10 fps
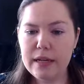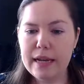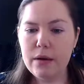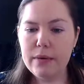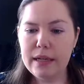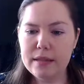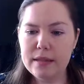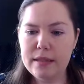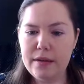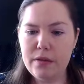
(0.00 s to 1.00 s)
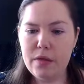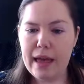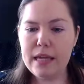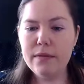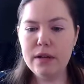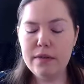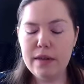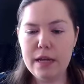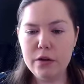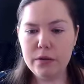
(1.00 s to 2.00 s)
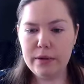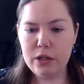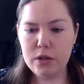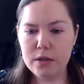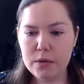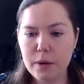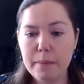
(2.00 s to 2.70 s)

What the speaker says: now we can see that even in the inner regions where